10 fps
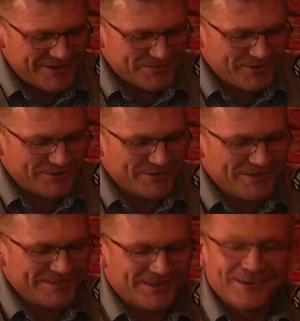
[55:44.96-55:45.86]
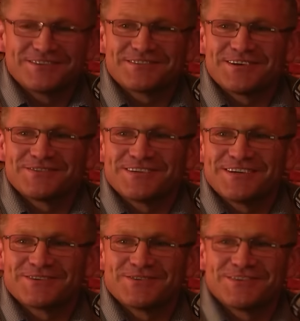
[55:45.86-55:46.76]
There's my screenshot over
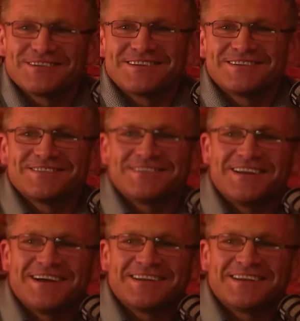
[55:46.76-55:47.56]
there, Tony. Can you see